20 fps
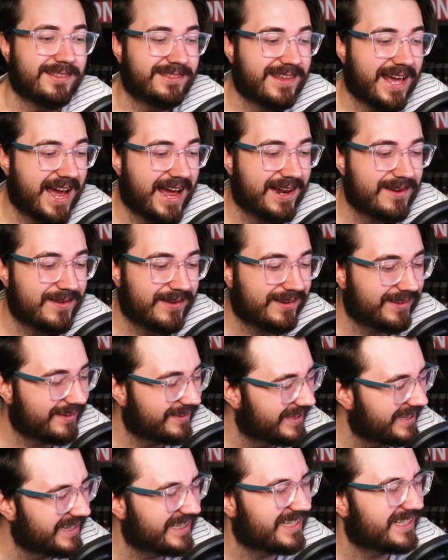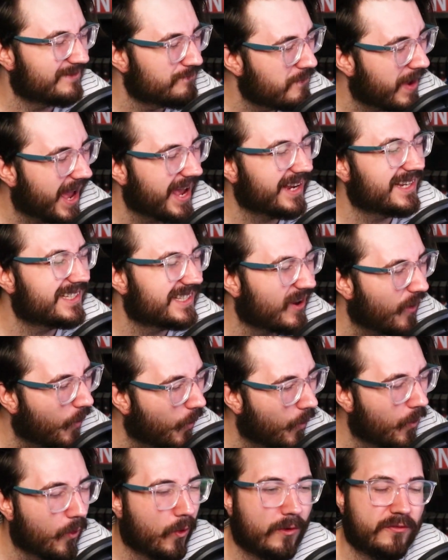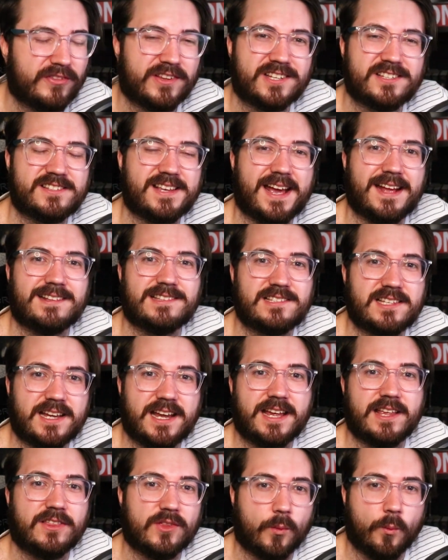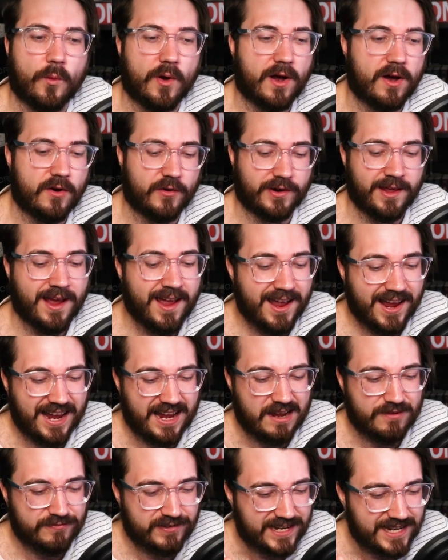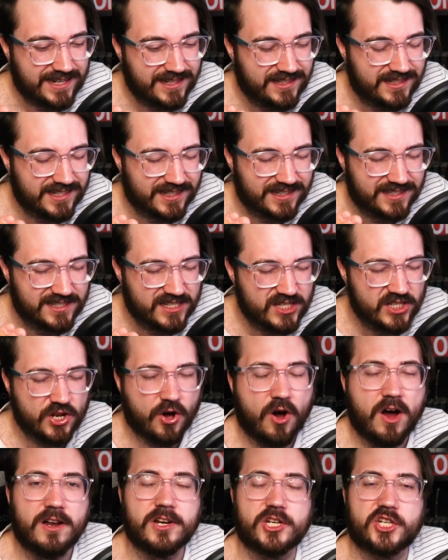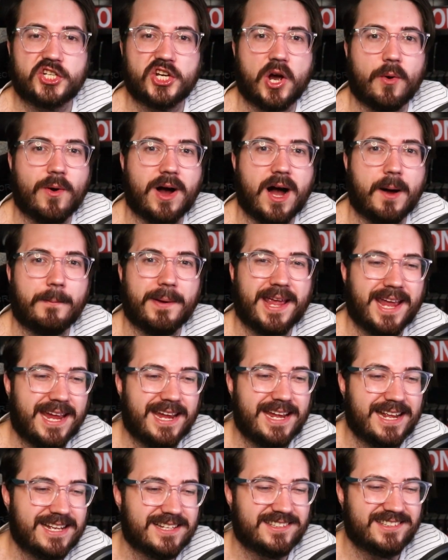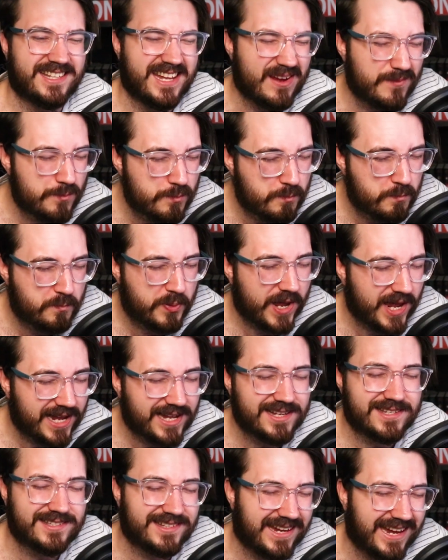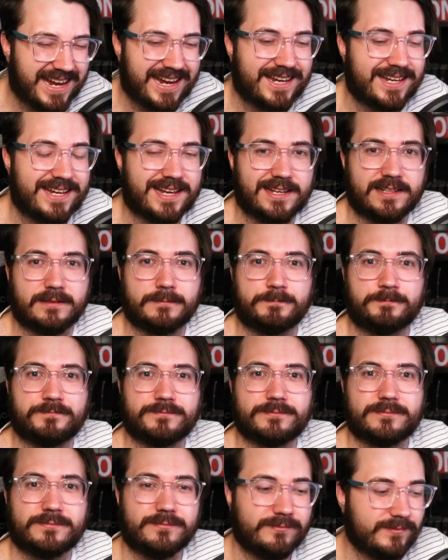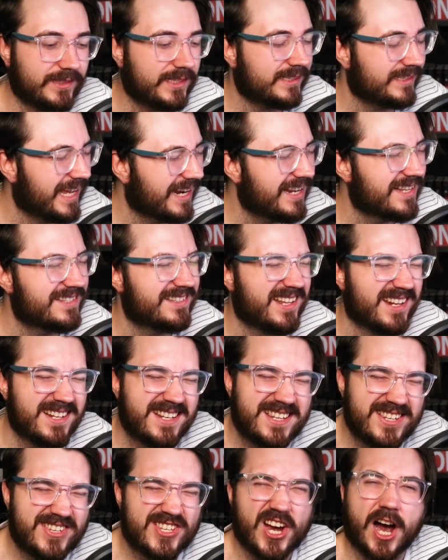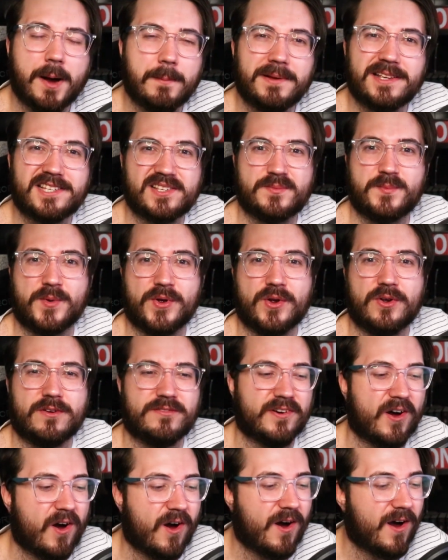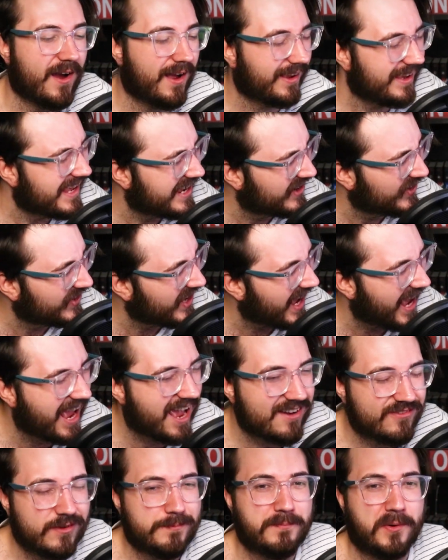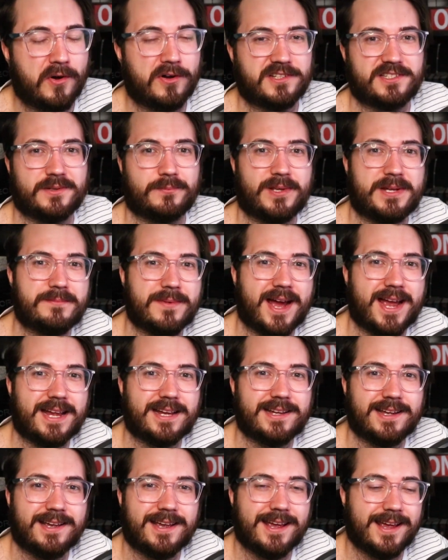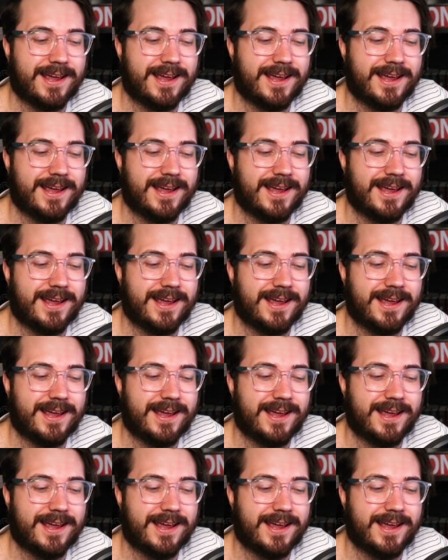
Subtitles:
That this makes all the sense in the world. If he does not show up, he is the biggest idiot. That is the dumbest move he could ever possibly make.